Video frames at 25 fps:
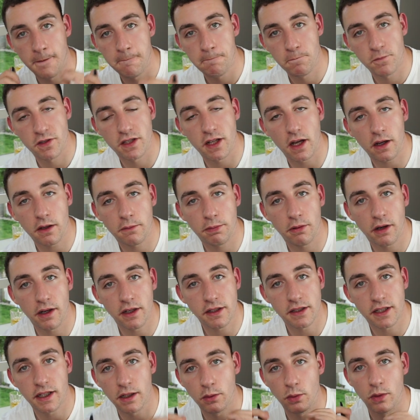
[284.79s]
stock
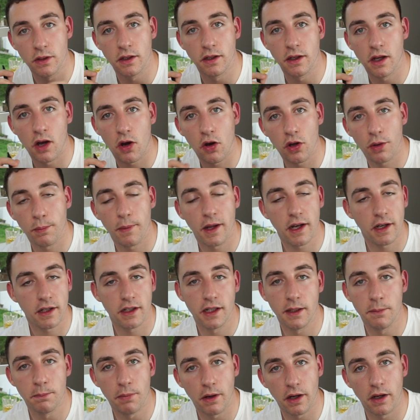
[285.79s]
price, it will
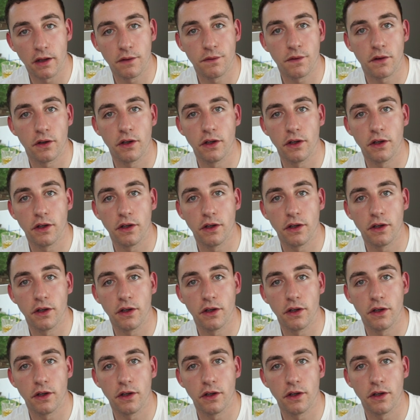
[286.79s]
automatically buy it for